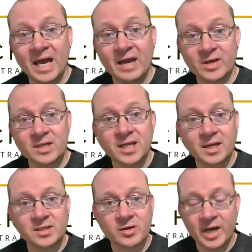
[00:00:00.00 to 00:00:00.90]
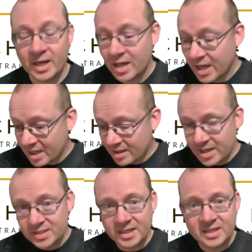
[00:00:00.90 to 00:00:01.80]
having a second screen,
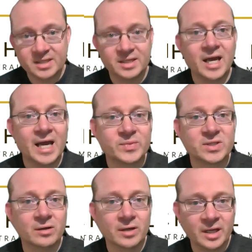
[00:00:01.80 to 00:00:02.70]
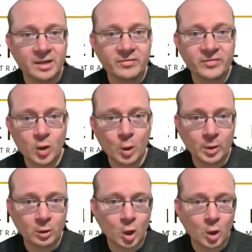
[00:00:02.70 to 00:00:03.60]
this is an absolutely
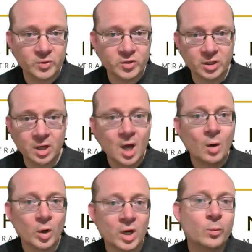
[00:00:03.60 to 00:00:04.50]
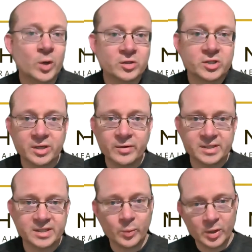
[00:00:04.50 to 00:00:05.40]
phenomenal option. What I will do
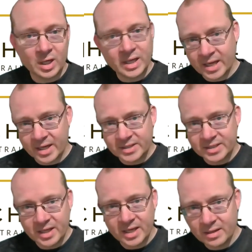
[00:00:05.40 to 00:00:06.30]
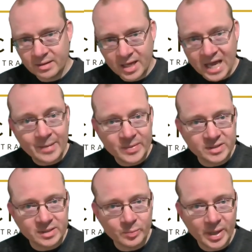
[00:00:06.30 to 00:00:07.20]
is I'll put a link to the
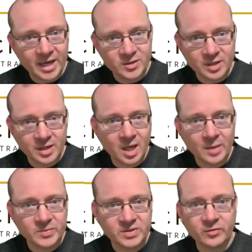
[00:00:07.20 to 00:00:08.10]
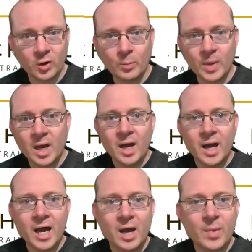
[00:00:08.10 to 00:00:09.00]
Amazon page that it comes from,
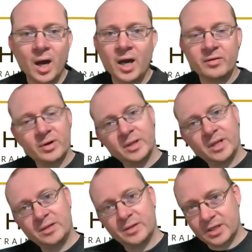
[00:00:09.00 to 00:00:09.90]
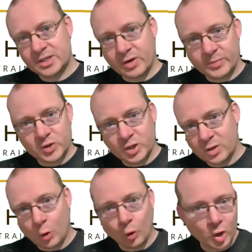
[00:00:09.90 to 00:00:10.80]
either in the
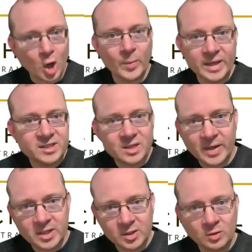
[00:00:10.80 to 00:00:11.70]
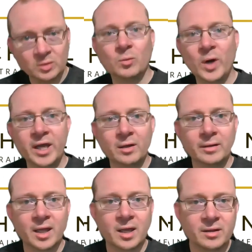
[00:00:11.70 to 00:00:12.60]
description or the comments, depending on where you're
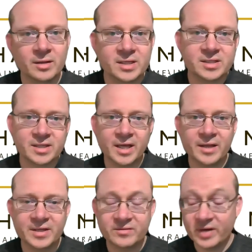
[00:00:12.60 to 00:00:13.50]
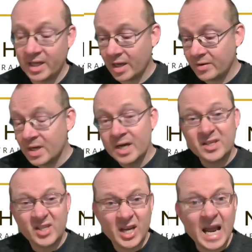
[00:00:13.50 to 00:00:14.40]
looking at this video,
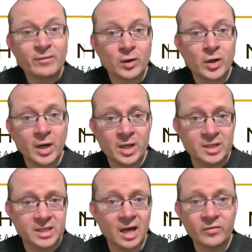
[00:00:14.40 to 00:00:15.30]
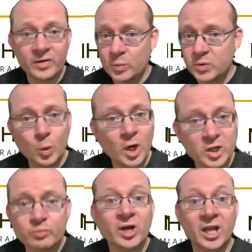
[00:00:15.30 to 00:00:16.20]
so you can have a look at it yourself. It's
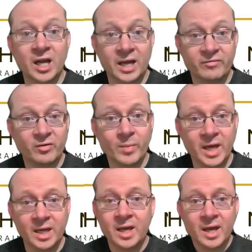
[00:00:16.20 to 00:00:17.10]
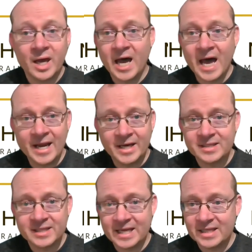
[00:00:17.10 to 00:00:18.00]
worked brilliantly for me,
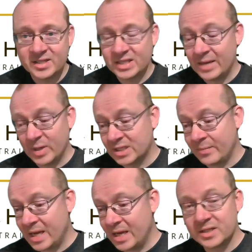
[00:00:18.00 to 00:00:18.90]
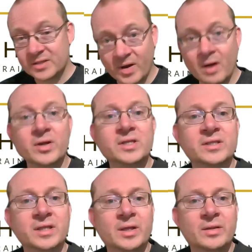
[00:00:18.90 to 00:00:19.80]
and it's seamless. As far as
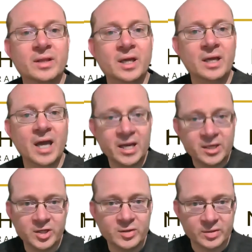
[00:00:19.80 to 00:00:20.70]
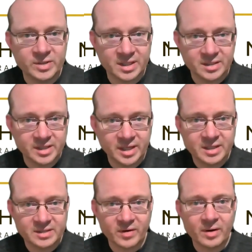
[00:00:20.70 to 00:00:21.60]
the end user is concerned,
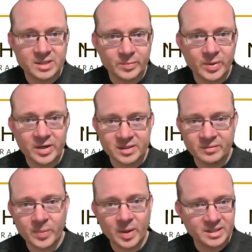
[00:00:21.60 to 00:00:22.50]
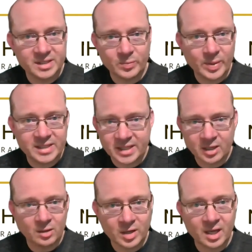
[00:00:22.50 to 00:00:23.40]
as far as the person participating
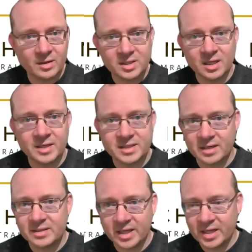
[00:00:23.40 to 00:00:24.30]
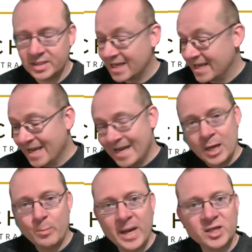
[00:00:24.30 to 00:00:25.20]
and looking at the slides are concerned,
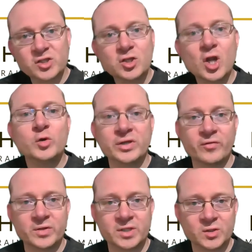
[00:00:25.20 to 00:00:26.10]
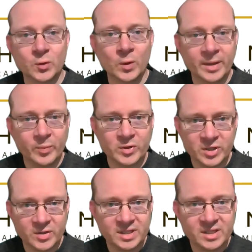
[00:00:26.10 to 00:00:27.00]
it makes no difference at all. It
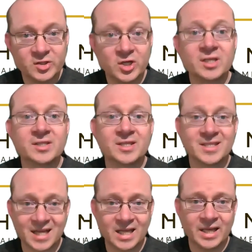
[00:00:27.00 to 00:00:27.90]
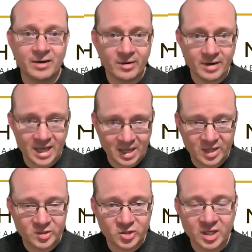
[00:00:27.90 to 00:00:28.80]
produces just as clear an
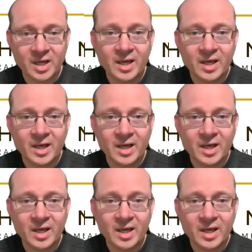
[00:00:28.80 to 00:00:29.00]
image